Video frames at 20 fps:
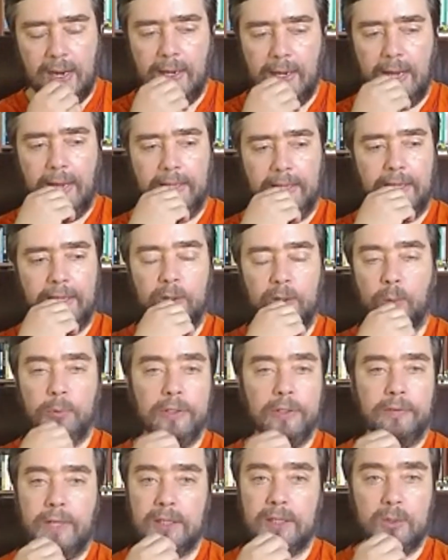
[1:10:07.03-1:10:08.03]
I don't
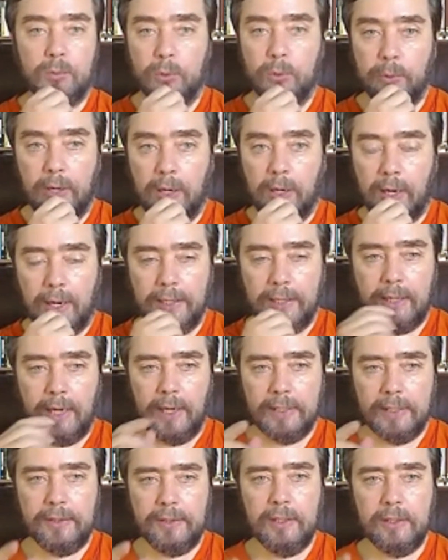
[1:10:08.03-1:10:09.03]
believe that's where we are.
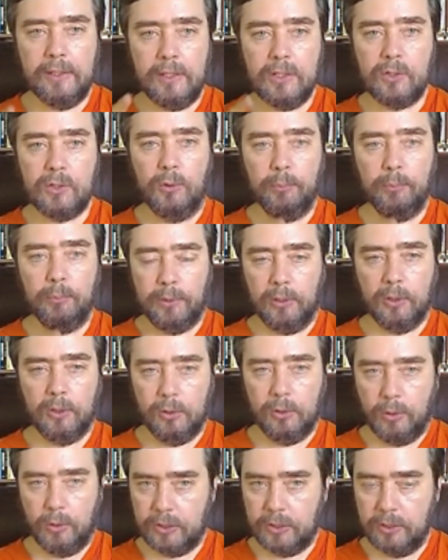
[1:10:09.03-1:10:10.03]
I think these are empirical
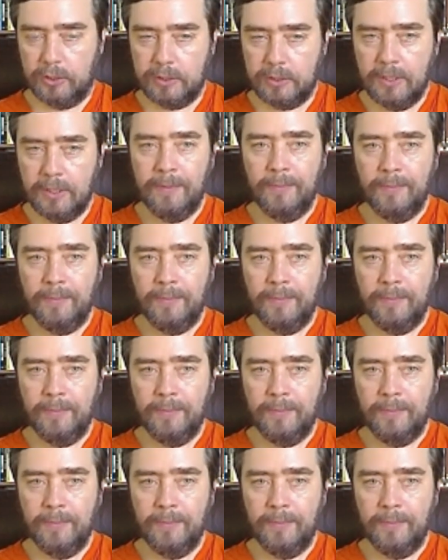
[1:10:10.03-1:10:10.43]
questions.